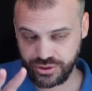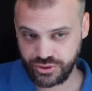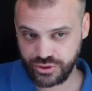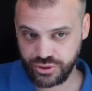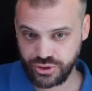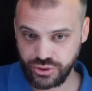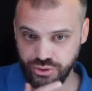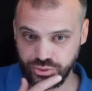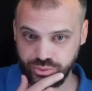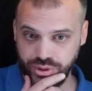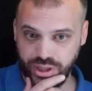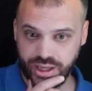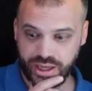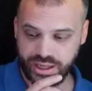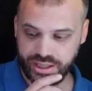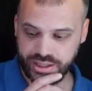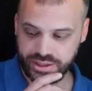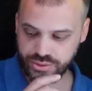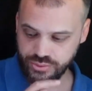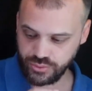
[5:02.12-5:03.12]
two
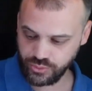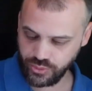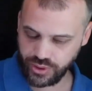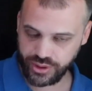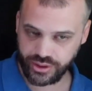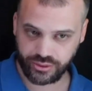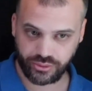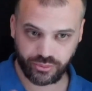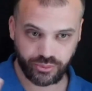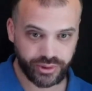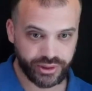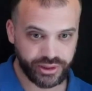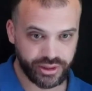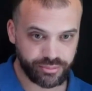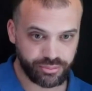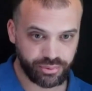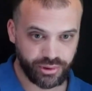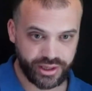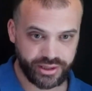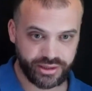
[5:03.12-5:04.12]
as well. We're going to
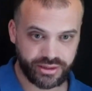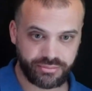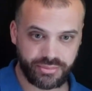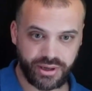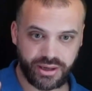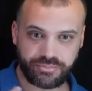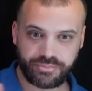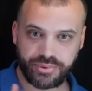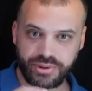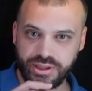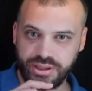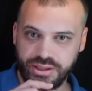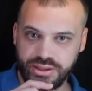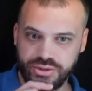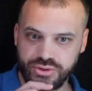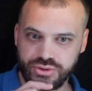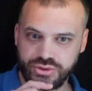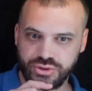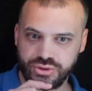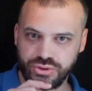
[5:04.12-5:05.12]
break them up
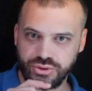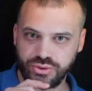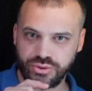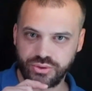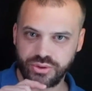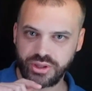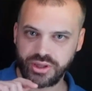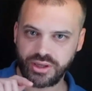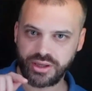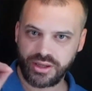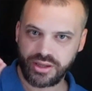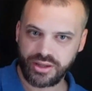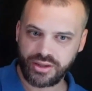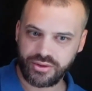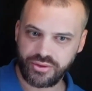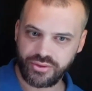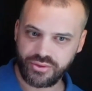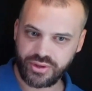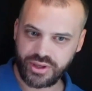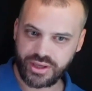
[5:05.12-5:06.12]
into
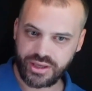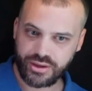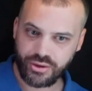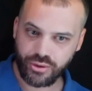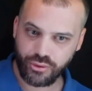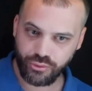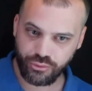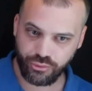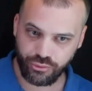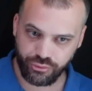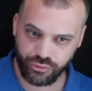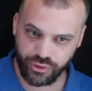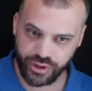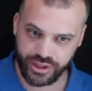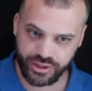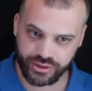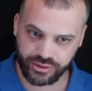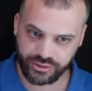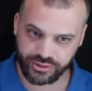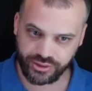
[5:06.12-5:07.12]
the
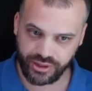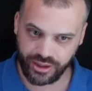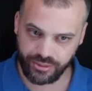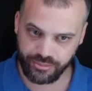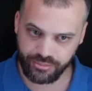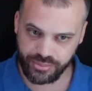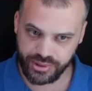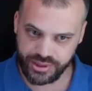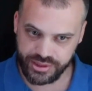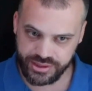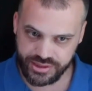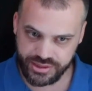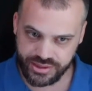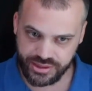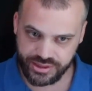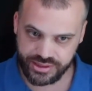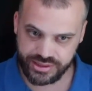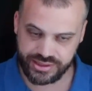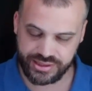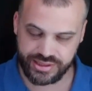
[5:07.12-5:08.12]
real numbers,
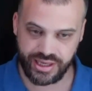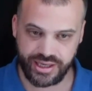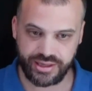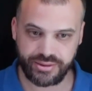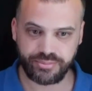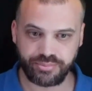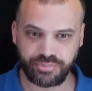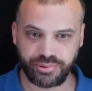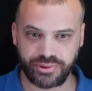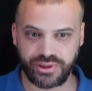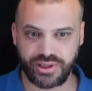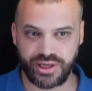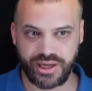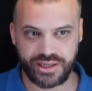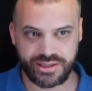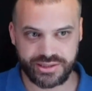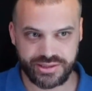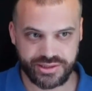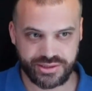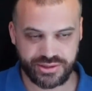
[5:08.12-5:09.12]
Z
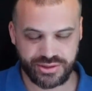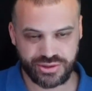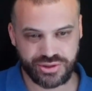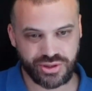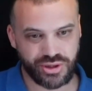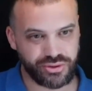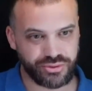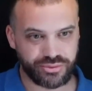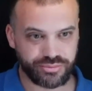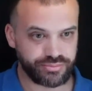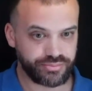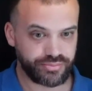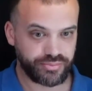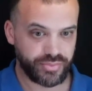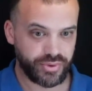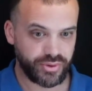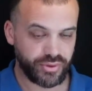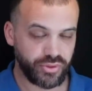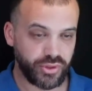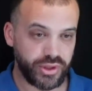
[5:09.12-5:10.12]
plus. So
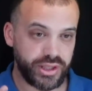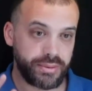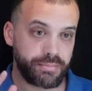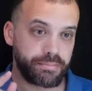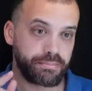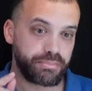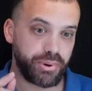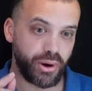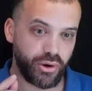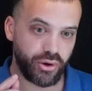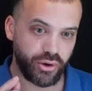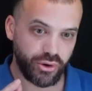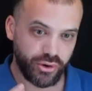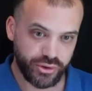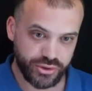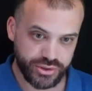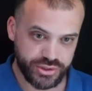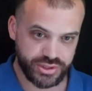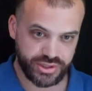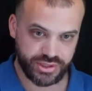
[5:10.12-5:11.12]
the
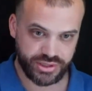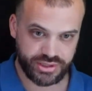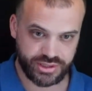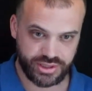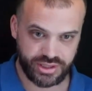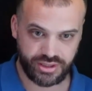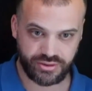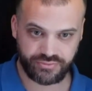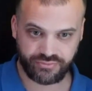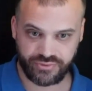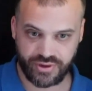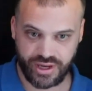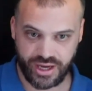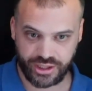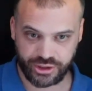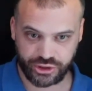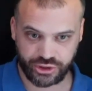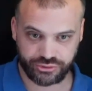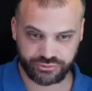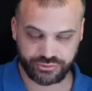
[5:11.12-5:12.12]
positive
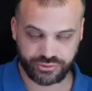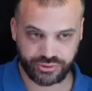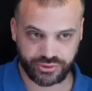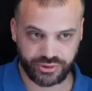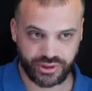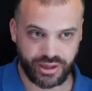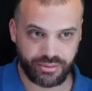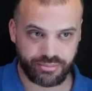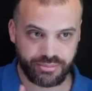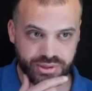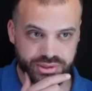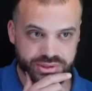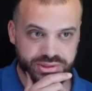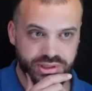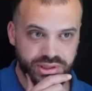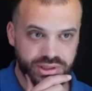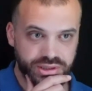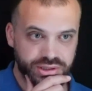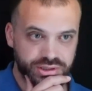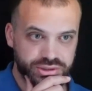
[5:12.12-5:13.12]
natural numbers.
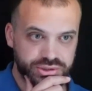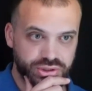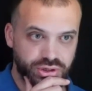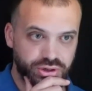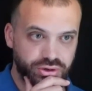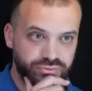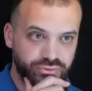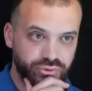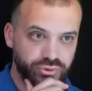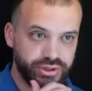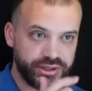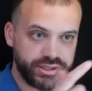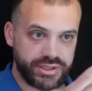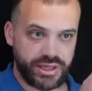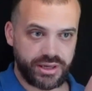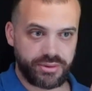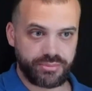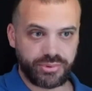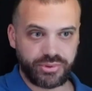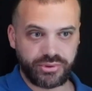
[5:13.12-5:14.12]
So for
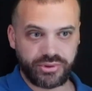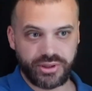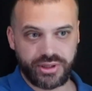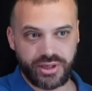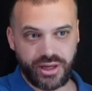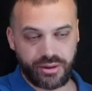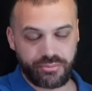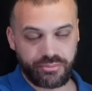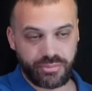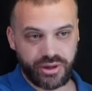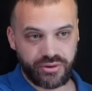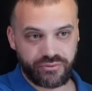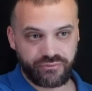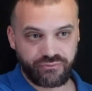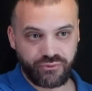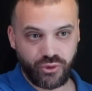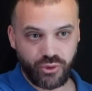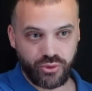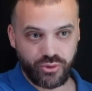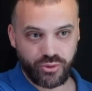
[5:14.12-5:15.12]
example, the number
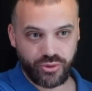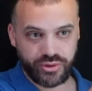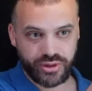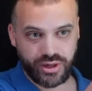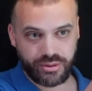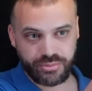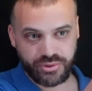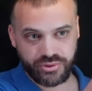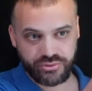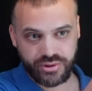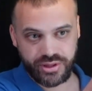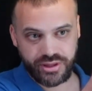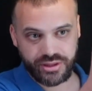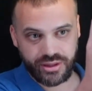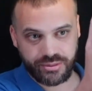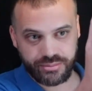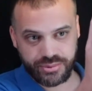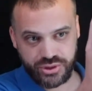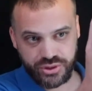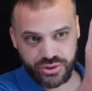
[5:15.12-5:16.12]
four, the number three, the
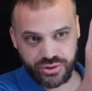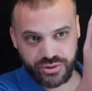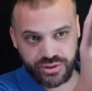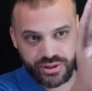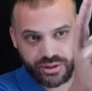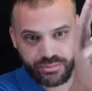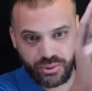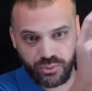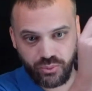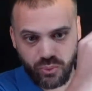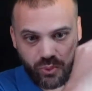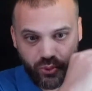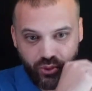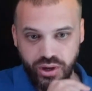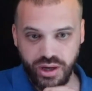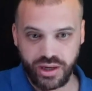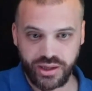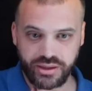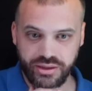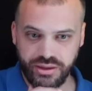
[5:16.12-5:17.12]
number two, the number
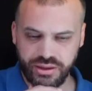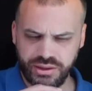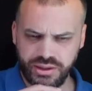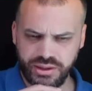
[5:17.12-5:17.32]
one.